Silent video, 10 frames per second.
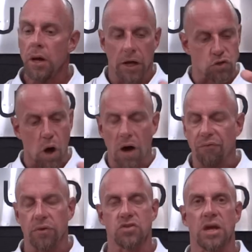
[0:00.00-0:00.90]
it's off
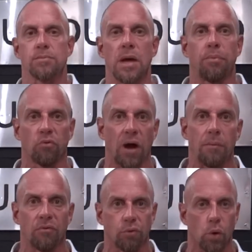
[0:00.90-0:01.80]
of the same type of grab
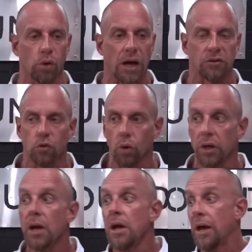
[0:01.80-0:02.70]
of real katadori,
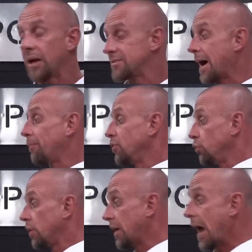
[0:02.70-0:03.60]
and on top of it,
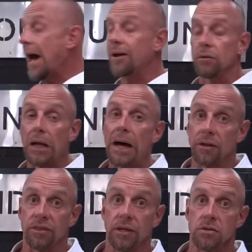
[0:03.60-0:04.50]
you can add a lot
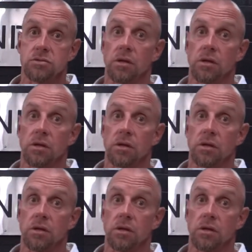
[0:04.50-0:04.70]
of things to